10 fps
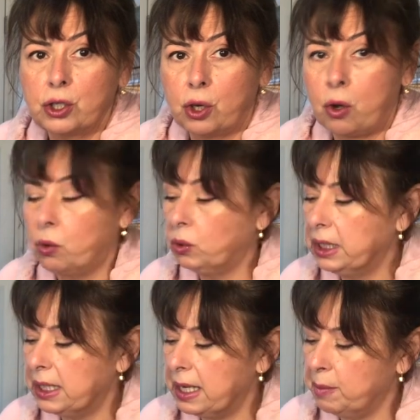to hold
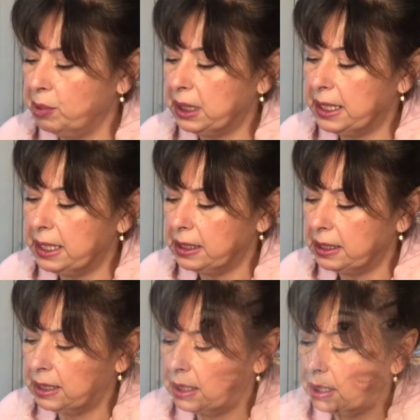it in
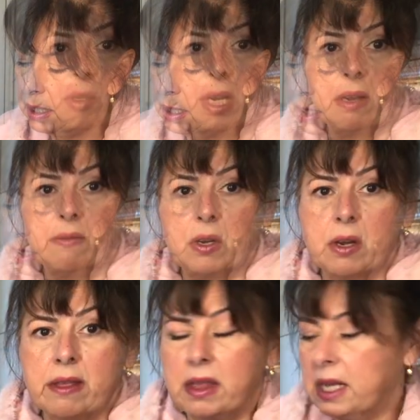place. So now I've
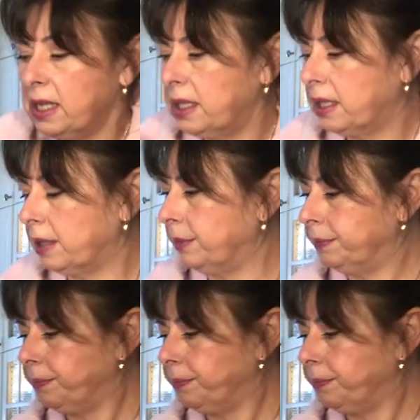got this,